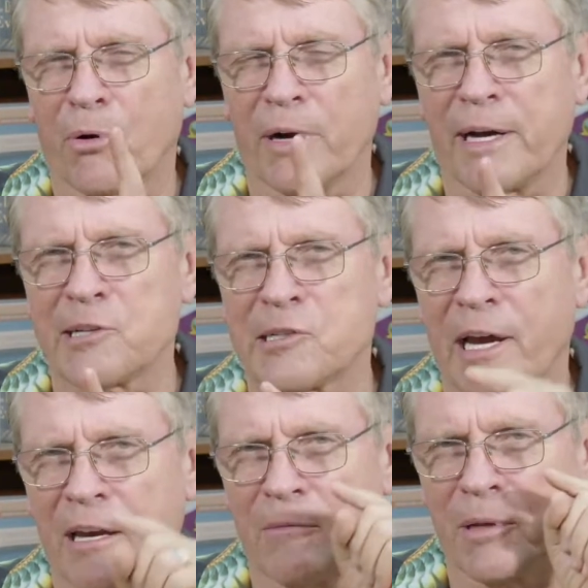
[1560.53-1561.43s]
poor
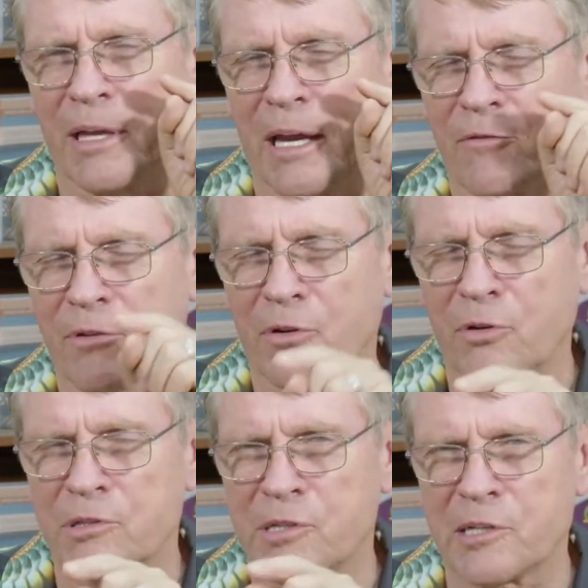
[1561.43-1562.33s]
eyesight, but they have
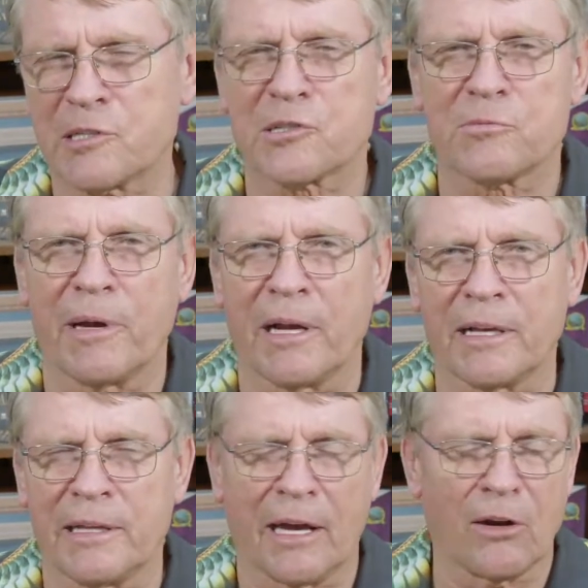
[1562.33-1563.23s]
good sense of smell
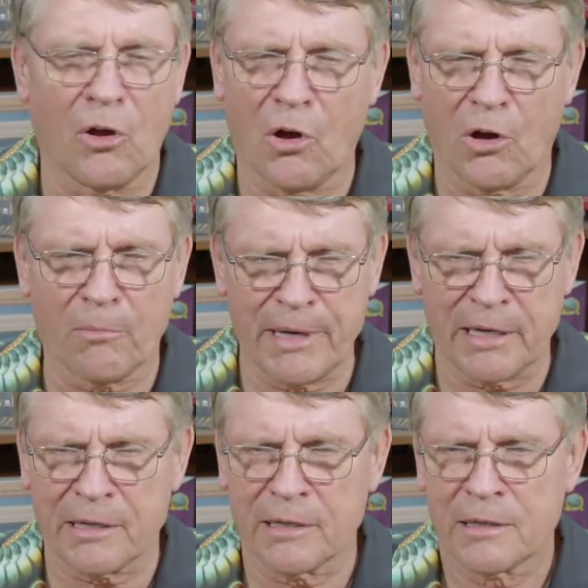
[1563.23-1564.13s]
in that long
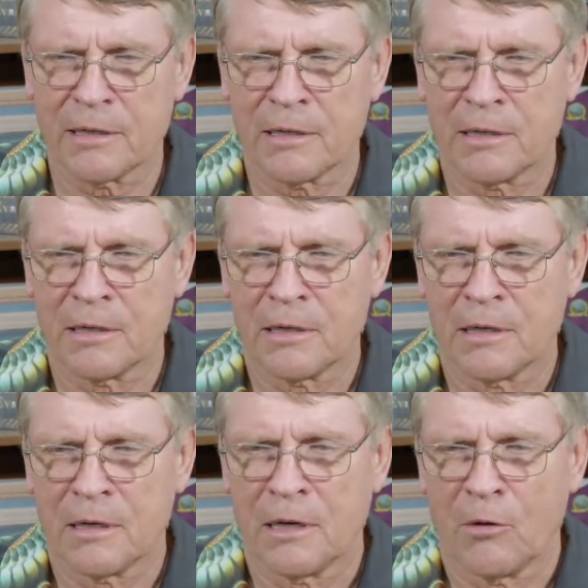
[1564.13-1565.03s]
beak.
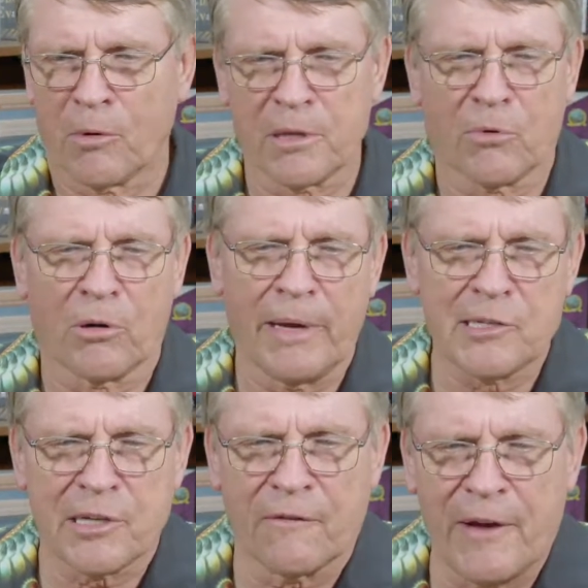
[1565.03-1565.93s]
One of the more
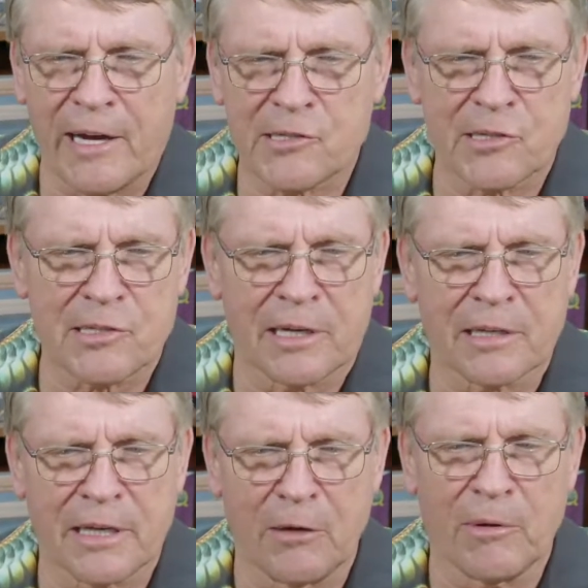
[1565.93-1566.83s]
amazing facts is that
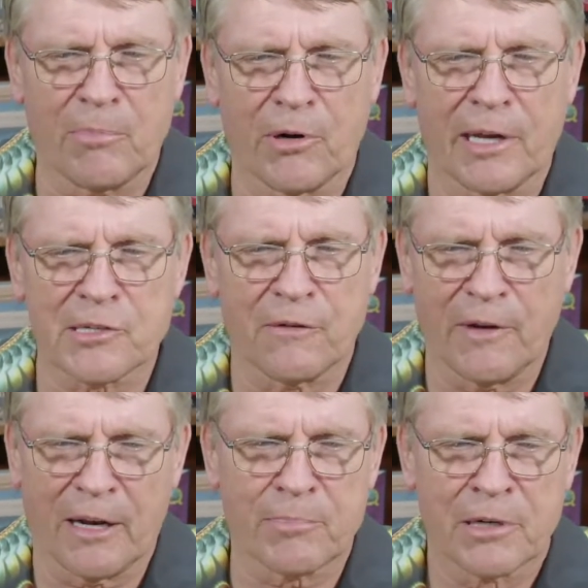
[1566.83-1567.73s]
the kiwi bird has
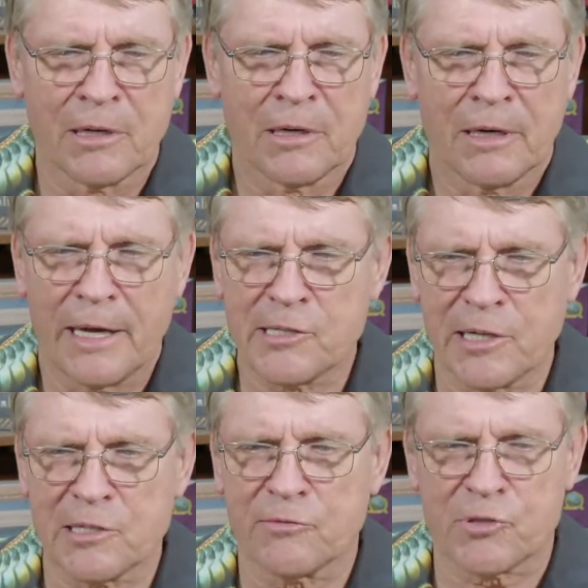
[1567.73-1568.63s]
developed a
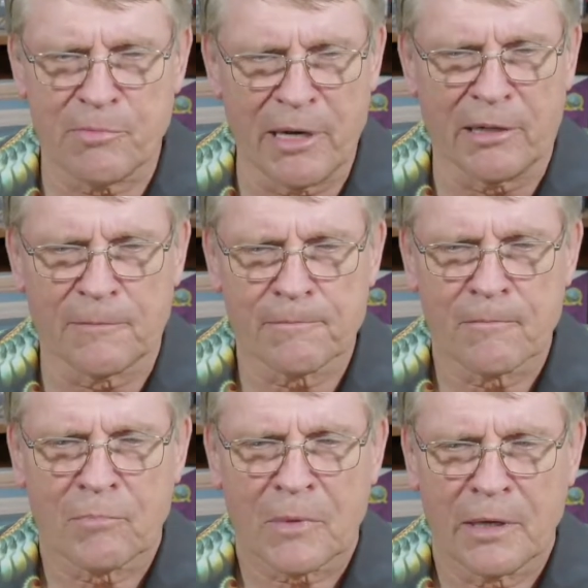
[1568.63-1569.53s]
sense of smell.
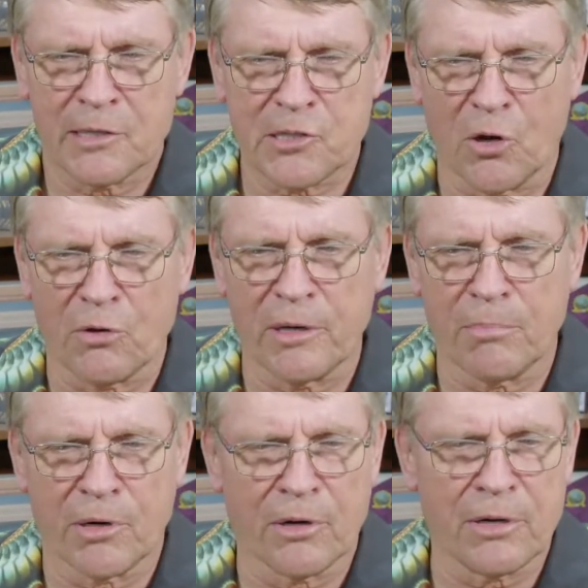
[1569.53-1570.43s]
It's the only
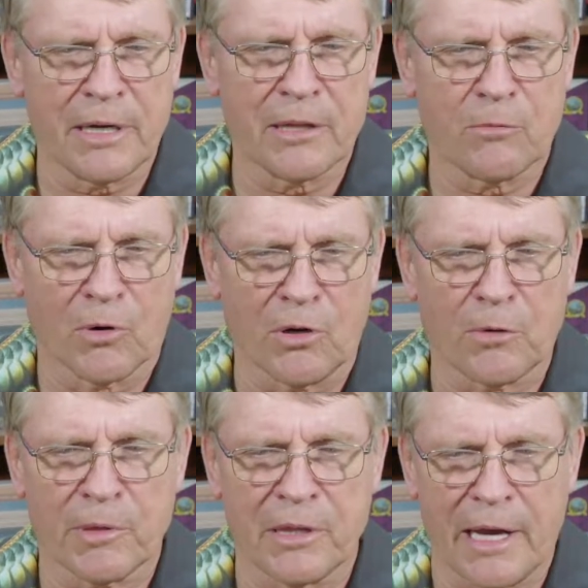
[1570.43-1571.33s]
bird in the
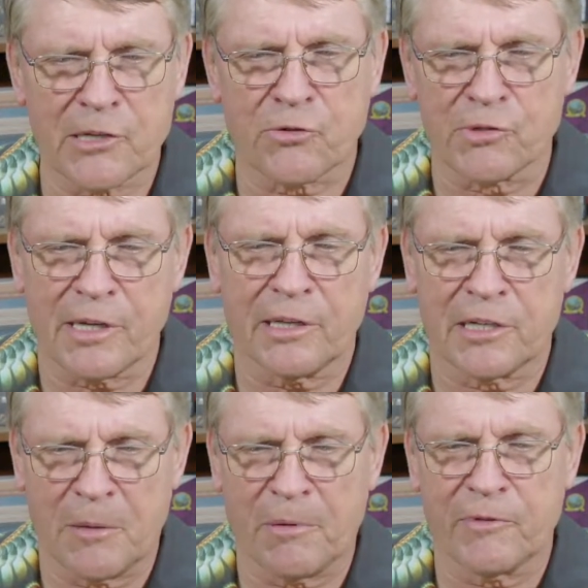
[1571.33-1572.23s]
world with nostrils at the
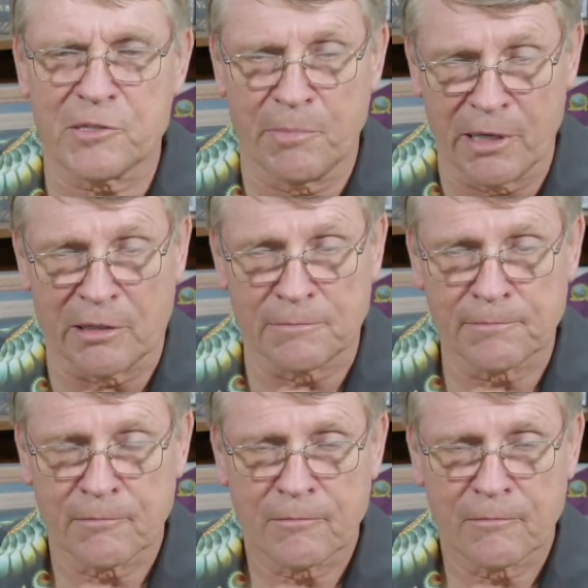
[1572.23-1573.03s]
tip of its bill.